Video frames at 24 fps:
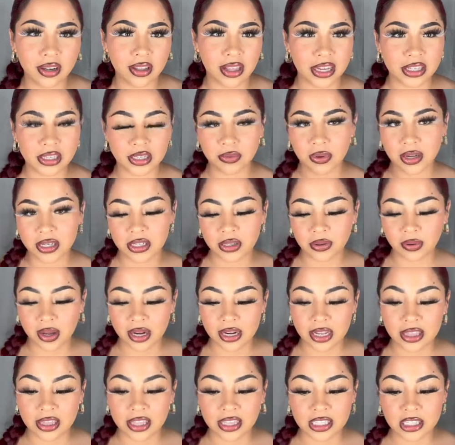Like, do I do
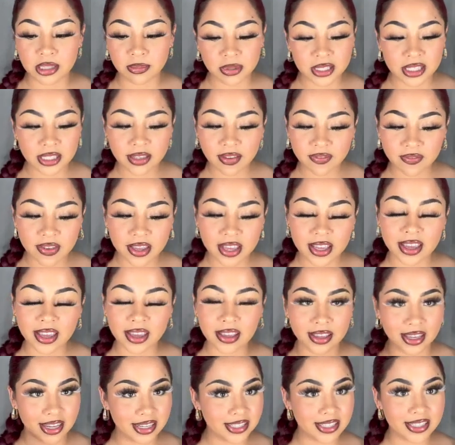anything specific?
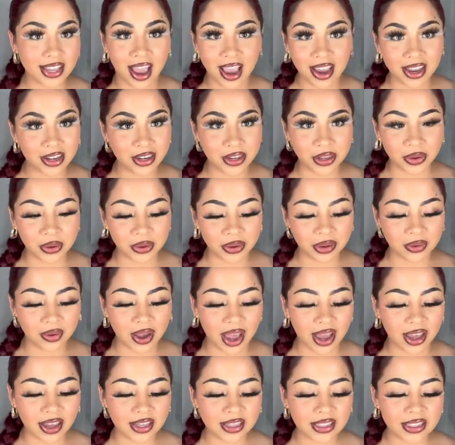Yes, I do, you
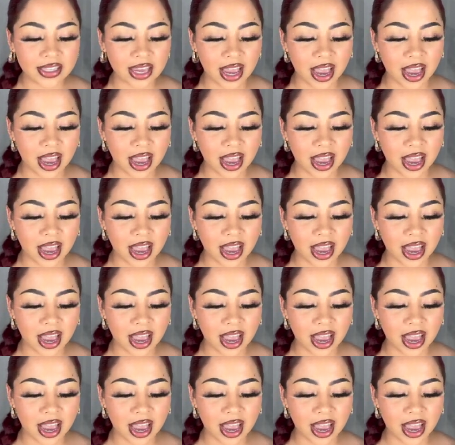guys.